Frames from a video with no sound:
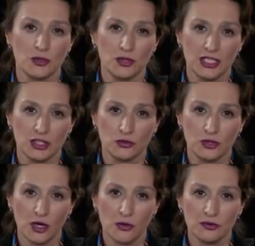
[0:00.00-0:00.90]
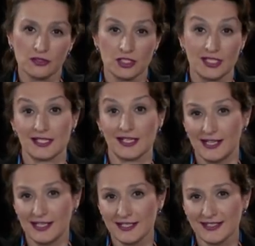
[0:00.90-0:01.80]
need to know, just
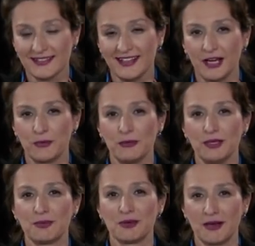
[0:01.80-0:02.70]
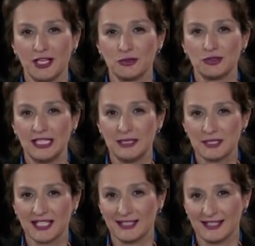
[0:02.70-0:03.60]
ask, and we will provide you
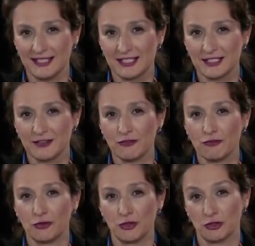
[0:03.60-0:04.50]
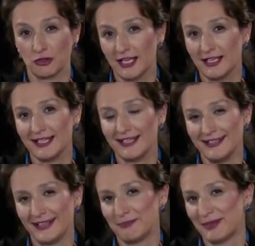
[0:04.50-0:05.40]
tips and tricks for your daily
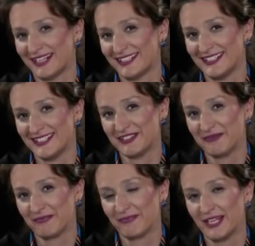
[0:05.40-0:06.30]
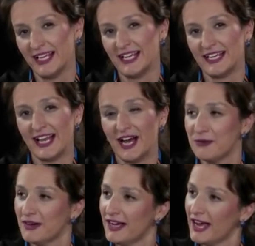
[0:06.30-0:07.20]
clinical practice.
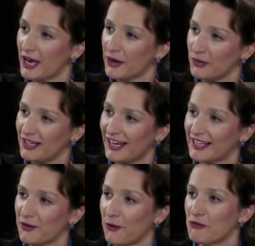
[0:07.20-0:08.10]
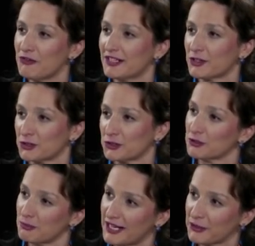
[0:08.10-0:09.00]
Now, I will hand over Dr.
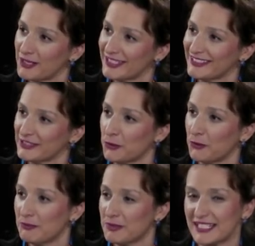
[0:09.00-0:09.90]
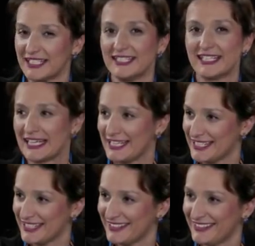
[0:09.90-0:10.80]
Mark Dweck, who will present the
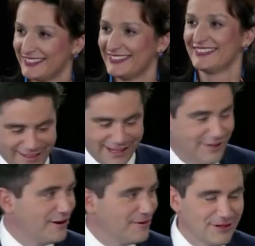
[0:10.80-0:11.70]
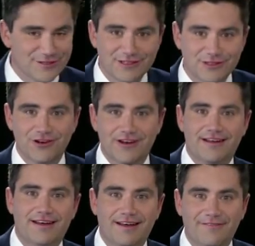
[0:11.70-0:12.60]
case. Okay, thank you very much,
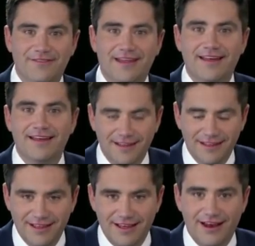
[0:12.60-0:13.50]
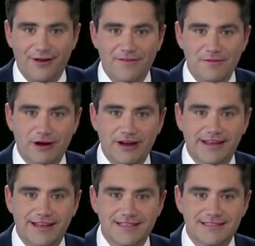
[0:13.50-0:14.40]
Victoria. Hello,
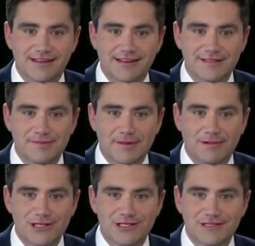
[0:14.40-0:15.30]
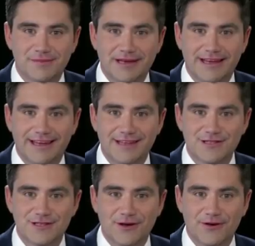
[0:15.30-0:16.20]
everybody. It's a big pleasure to be here.
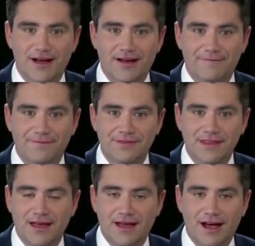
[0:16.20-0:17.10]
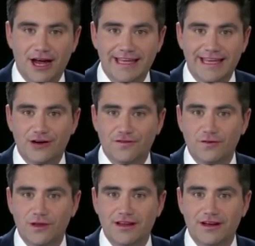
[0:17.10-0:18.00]
So I'm going to kick off
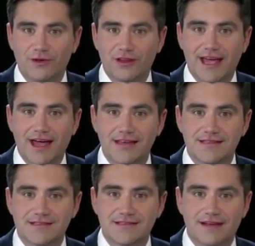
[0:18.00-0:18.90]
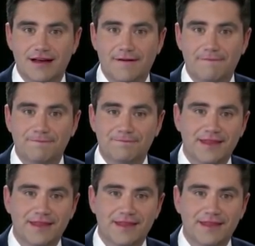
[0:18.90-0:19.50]
with a case, a